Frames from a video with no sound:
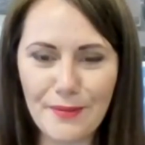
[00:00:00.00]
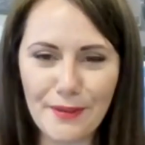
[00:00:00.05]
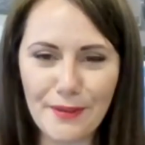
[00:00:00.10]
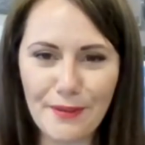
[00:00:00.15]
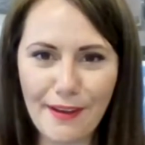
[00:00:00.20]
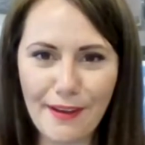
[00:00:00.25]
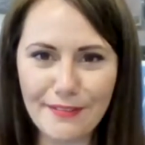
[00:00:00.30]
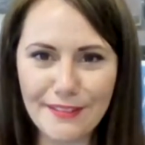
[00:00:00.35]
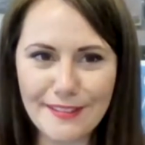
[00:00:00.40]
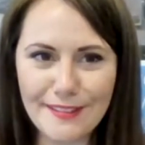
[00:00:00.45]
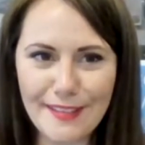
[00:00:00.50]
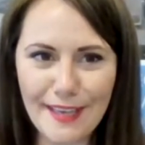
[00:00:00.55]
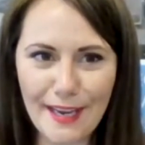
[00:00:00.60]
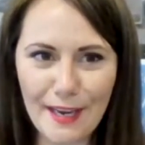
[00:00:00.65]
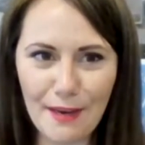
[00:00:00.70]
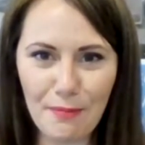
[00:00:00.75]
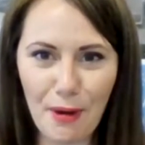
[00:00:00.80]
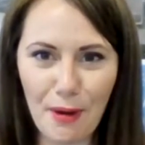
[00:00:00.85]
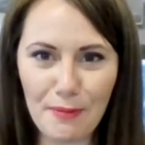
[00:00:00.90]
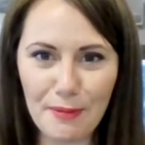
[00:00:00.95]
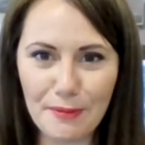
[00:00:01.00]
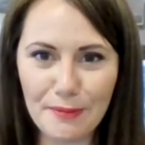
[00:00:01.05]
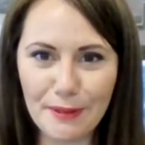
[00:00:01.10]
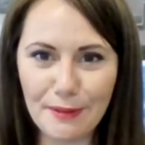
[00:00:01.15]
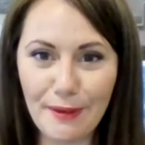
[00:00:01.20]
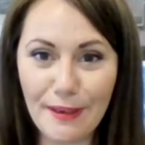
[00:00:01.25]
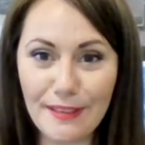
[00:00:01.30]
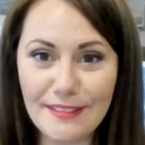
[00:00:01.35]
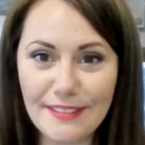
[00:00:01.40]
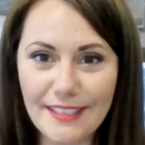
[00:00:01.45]
you have to say probably
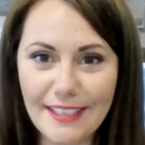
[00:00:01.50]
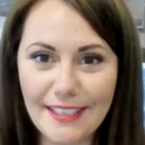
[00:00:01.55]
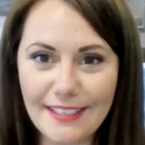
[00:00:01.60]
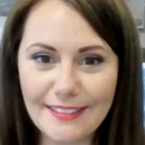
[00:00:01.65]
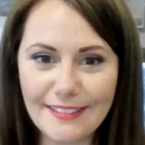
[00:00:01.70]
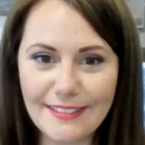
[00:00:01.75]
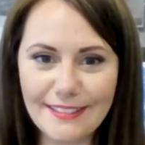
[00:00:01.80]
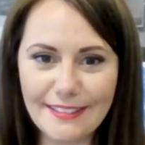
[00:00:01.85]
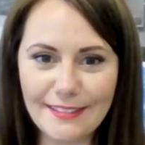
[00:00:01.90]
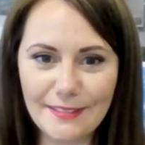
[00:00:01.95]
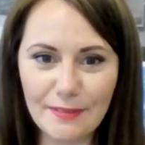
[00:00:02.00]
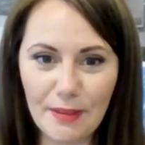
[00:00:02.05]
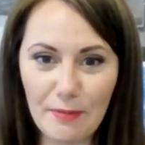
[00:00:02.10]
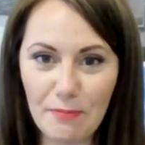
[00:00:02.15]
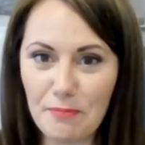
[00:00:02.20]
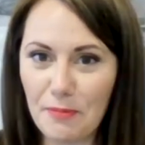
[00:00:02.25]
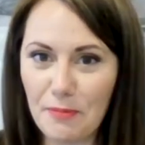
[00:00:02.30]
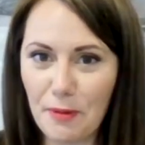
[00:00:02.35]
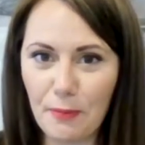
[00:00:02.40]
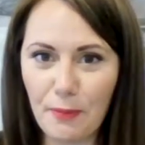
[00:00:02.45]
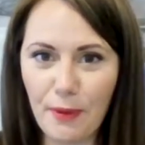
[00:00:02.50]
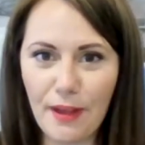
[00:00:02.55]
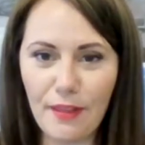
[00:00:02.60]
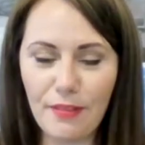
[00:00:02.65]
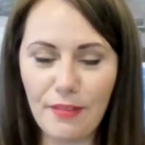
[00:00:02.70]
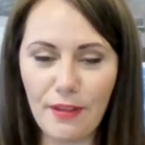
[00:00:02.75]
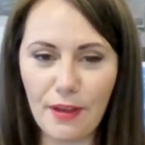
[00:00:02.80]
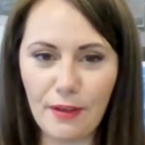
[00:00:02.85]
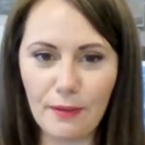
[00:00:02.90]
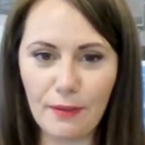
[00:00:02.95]
resonates with
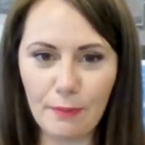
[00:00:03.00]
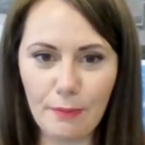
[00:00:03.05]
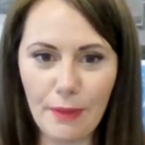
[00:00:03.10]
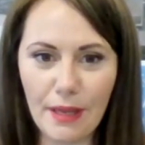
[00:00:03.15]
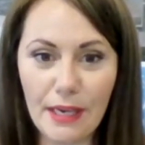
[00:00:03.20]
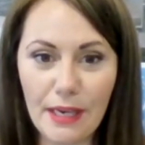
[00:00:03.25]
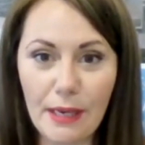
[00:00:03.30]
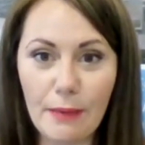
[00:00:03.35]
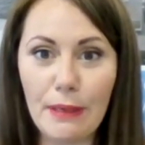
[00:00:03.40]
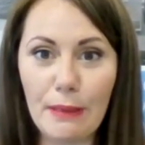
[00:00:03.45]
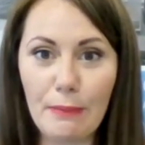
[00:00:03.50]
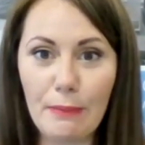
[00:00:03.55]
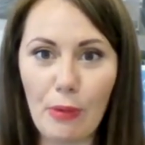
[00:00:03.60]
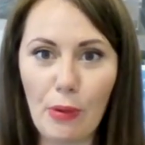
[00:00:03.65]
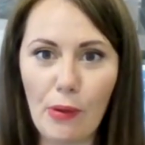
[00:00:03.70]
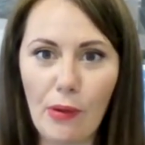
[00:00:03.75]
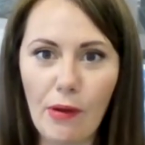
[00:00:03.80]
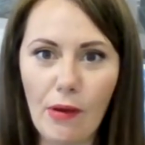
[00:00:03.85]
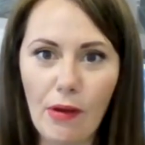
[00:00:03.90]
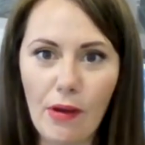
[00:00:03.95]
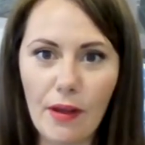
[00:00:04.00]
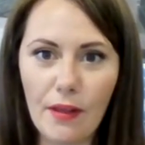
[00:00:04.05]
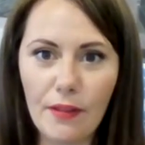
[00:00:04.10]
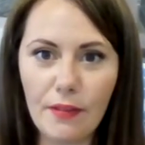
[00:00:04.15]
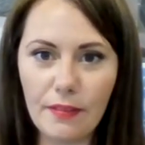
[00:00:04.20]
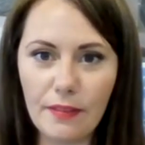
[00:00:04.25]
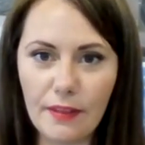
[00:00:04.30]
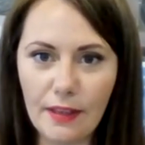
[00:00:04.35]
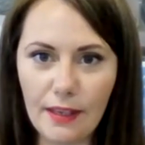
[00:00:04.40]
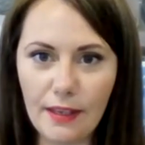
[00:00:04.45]
many people on
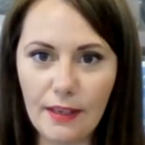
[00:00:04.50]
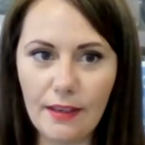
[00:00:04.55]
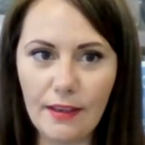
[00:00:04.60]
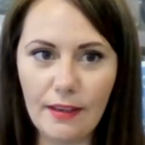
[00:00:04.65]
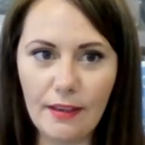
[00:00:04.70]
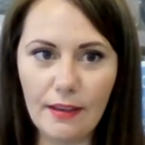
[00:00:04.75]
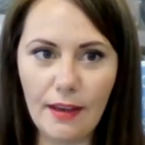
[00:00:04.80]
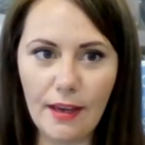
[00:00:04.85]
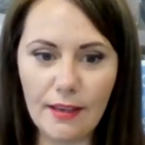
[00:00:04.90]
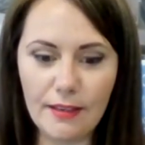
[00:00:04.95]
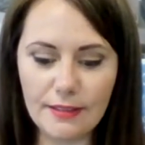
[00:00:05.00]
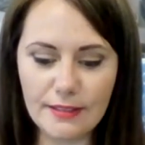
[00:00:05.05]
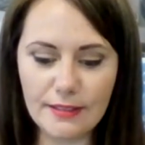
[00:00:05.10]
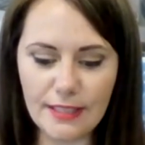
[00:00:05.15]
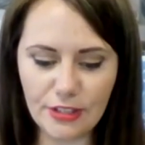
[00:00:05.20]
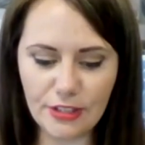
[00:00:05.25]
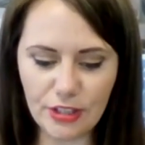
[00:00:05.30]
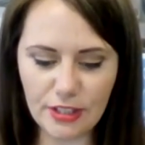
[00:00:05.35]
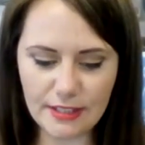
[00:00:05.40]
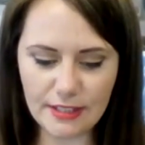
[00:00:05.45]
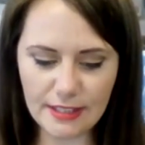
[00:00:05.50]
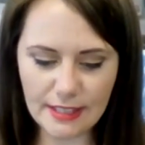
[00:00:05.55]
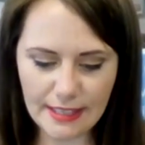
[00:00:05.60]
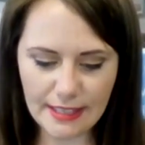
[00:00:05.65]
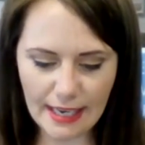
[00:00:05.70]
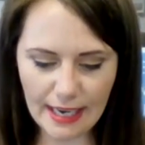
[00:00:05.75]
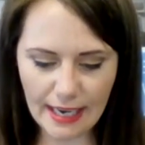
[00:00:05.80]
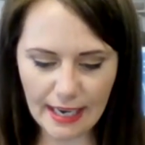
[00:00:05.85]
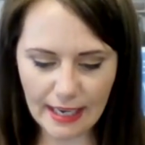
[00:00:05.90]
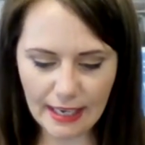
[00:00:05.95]
the session
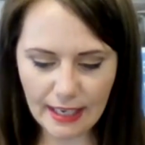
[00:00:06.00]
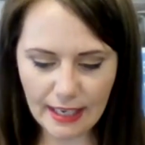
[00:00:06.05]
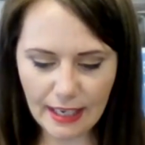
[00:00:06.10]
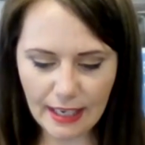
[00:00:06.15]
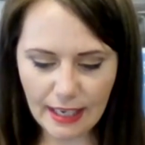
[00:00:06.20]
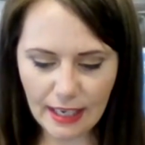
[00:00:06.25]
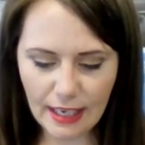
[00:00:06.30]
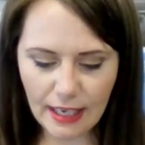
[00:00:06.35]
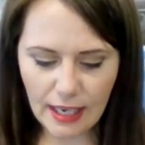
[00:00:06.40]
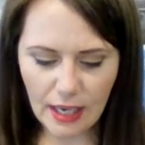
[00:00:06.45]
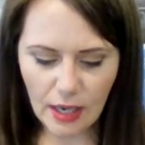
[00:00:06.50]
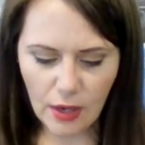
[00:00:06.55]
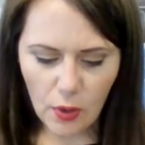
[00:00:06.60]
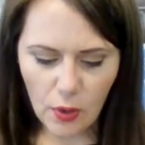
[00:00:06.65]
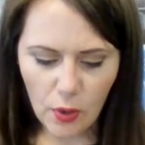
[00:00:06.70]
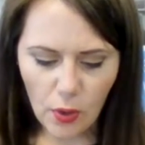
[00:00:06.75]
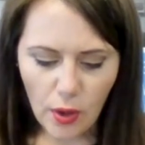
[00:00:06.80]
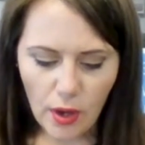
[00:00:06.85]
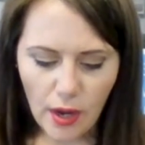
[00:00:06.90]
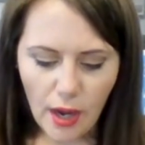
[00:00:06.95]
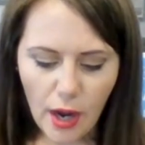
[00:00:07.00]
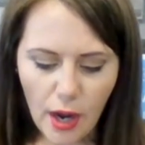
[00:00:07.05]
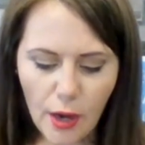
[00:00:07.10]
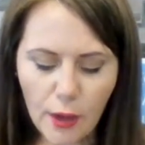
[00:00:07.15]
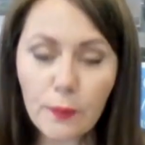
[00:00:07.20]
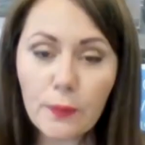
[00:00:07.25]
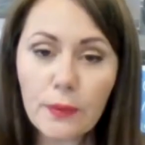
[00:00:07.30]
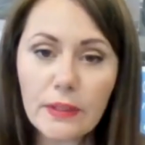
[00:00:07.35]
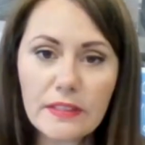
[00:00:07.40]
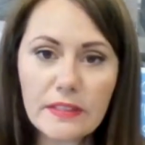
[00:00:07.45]
today. A
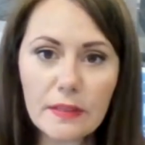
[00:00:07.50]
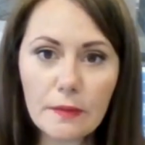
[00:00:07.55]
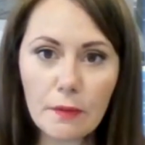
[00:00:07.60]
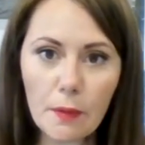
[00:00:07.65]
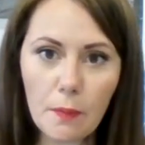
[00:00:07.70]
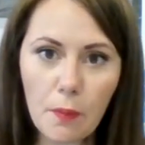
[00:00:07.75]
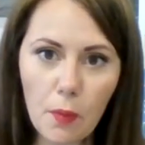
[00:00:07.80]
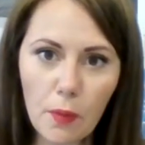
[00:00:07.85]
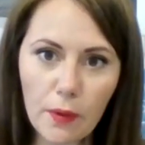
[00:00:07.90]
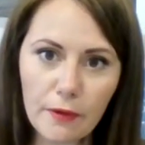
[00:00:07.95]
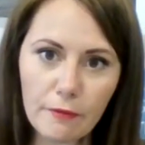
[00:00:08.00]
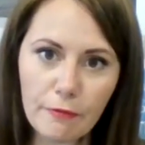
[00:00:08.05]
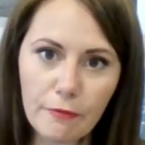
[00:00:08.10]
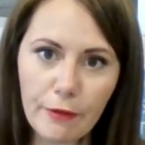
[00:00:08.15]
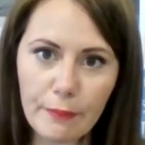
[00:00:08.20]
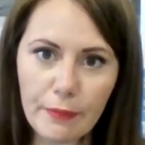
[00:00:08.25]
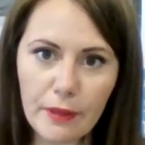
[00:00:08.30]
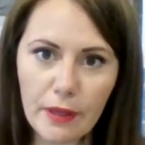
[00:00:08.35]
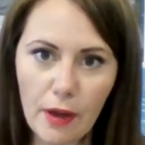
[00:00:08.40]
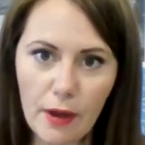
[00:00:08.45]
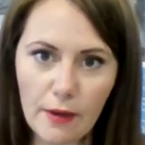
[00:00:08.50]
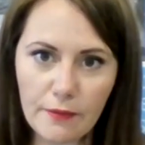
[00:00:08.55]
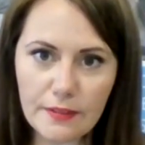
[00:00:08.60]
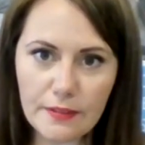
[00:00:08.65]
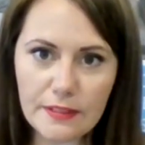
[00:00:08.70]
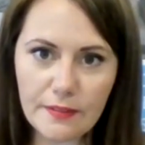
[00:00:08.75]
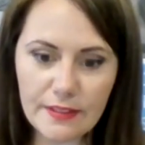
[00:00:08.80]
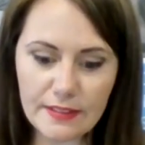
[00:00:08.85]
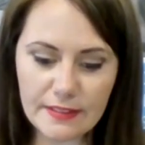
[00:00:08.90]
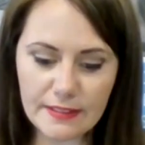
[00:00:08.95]
recent report from the Office
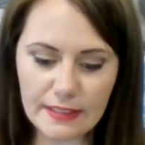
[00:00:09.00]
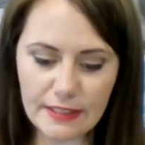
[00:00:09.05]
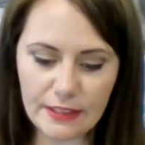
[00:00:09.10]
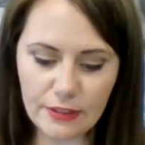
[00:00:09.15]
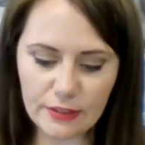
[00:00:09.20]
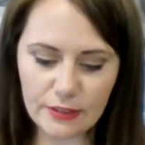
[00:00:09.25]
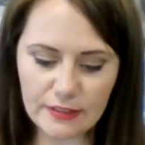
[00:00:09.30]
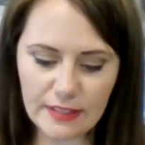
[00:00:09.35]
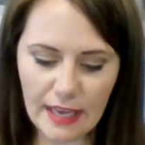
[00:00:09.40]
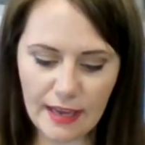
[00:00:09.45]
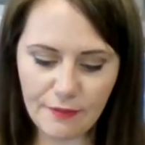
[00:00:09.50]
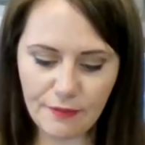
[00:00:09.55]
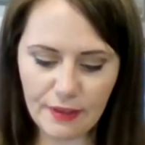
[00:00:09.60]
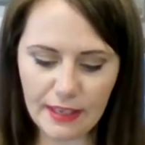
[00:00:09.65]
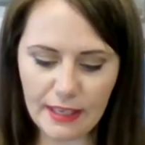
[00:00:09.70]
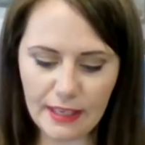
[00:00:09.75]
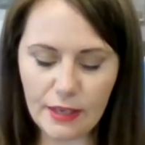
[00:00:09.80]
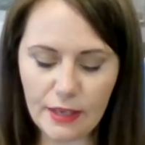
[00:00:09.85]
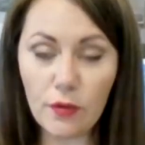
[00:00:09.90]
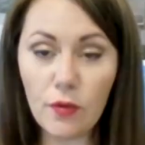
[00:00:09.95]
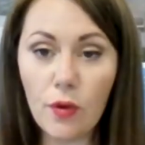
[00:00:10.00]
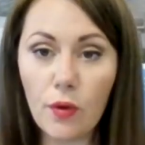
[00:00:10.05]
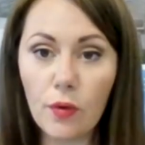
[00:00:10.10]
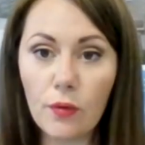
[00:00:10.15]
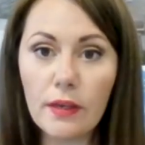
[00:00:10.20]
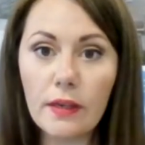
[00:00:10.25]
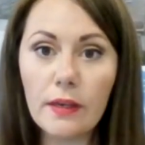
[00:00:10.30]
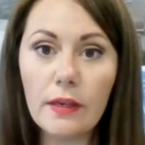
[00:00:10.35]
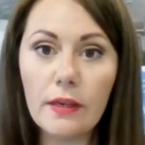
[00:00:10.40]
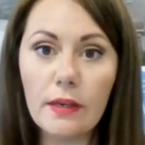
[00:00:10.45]
of the Seniors Advocate
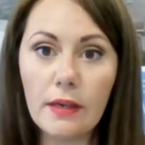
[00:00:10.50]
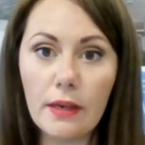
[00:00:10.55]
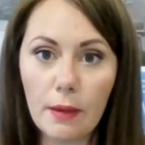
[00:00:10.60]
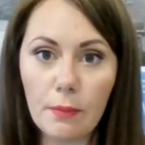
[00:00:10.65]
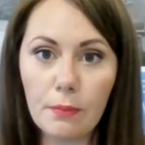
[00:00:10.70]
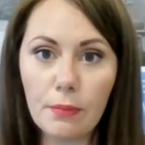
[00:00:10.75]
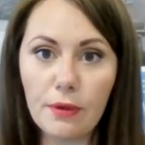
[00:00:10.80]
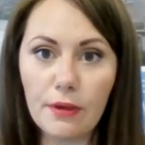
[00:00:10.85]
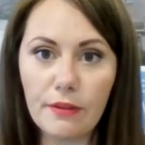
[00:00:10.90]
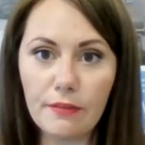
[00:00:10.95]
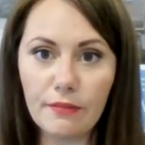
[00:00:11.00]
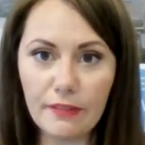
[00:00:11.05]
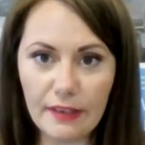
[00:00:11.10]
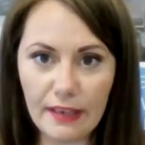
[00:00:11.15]
noted a number of